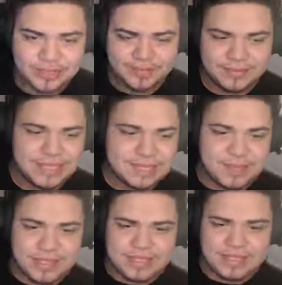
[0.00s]
That's
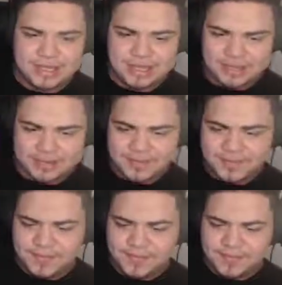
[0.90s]
basically
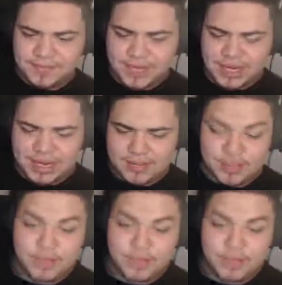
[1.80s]
um, Super